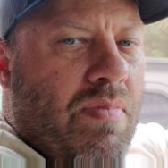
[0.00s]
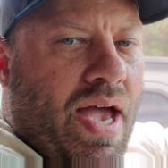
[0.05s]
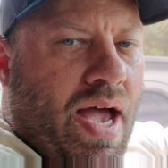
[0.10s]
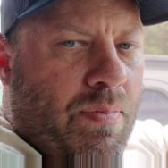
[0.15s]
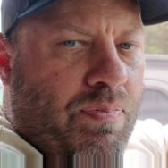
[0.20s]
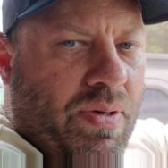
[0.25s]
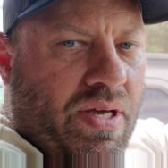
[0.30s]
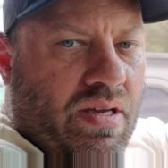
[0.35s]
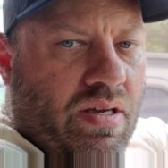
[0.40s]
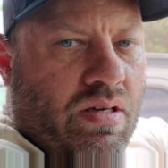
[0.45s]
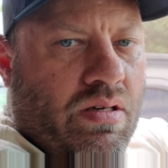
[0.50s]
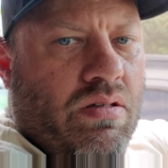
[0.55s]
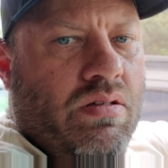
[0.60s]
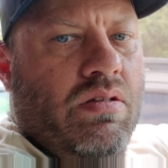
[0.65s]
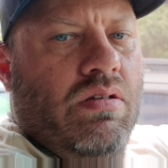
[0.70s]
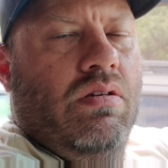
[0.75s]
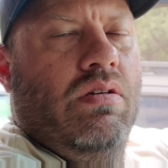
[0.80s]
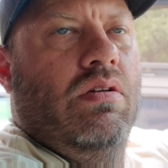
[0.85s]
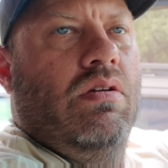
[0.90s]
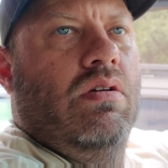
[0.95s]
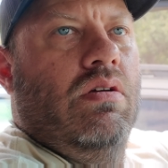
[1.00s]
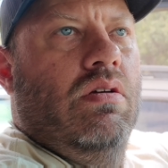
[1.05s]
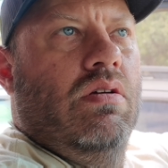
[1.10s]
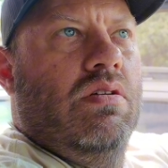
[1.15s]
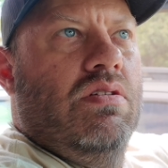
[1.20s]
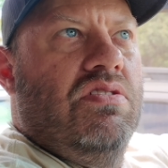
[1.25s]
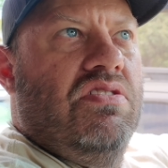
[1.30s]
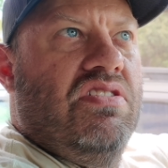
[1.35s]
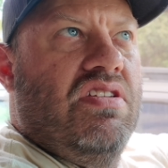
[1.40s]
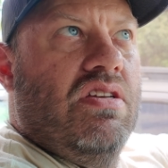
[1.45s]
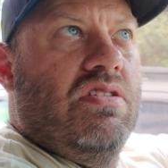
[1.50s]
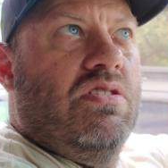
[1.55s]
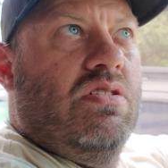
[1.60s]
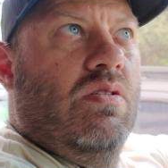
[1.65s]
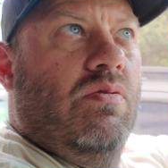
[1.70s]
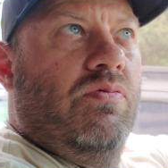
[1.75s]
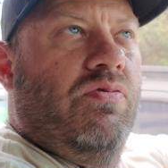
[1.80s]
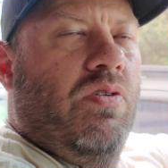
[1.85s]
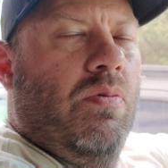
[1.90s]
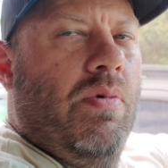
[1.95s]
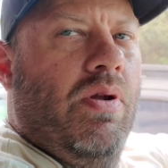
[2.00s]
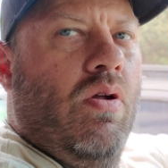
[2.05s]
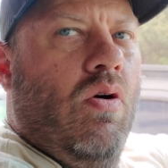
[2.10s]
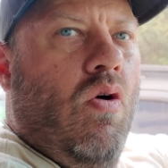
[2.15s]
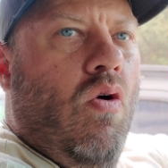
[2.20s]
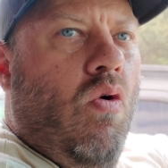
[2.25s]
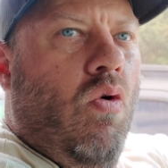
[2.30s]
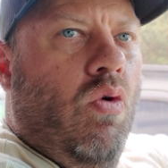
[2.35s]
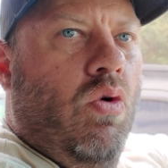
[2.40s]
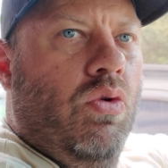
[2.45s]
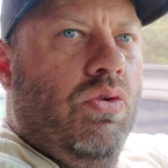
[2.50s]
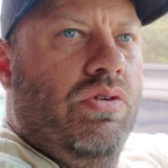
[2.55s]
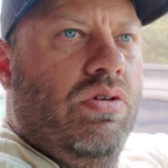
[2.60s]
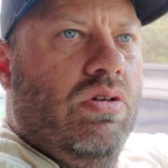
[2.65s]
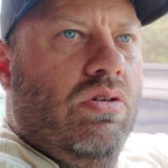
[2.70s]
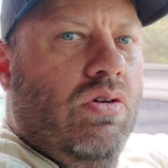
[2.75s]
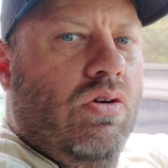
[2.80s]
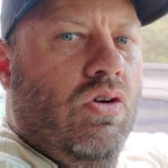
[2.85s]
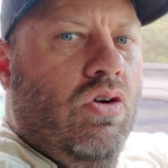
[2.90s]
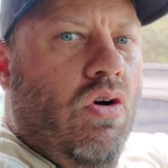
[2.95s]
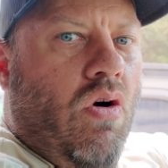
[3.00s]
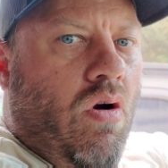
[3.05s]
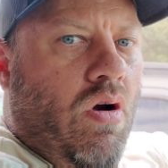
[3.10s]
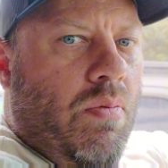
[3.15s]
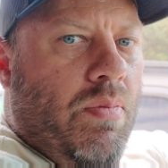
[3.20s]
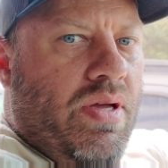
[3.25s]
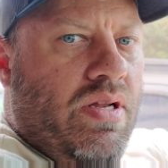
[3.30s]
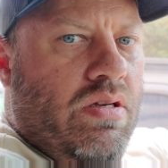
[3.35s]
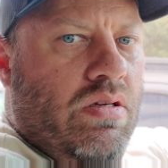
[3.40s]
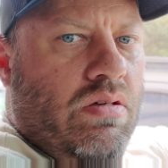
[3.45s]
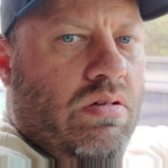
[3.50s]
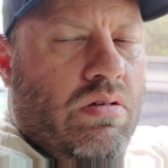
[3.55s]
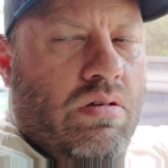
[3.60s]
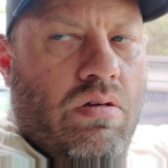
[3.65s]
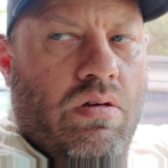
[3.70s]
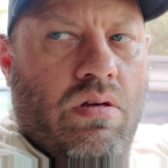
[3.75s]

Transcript: mapping system from an old Garmin